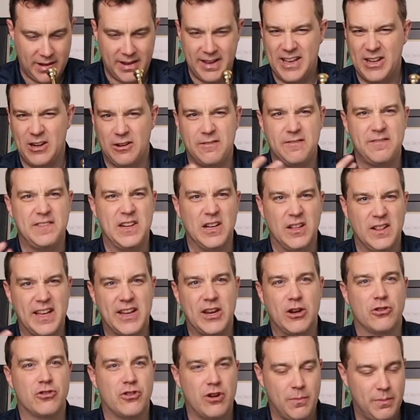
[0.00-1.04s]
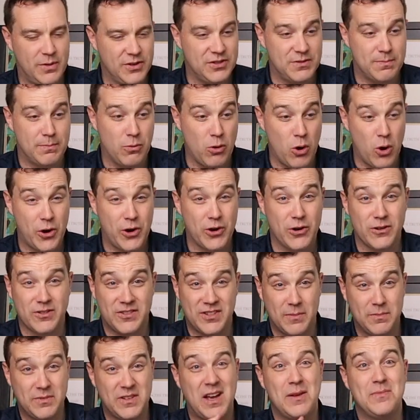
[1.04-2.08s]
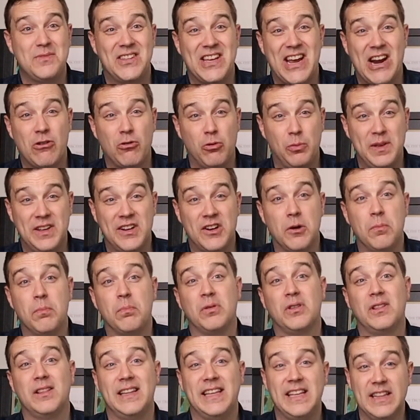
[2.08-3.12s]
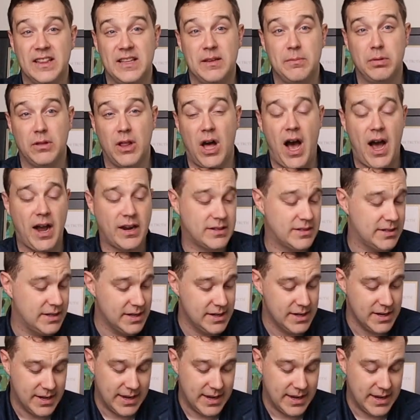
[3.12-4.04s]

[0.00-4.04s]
It'll feel like your trumpet is broken, or sometimes the air will be completely blocked.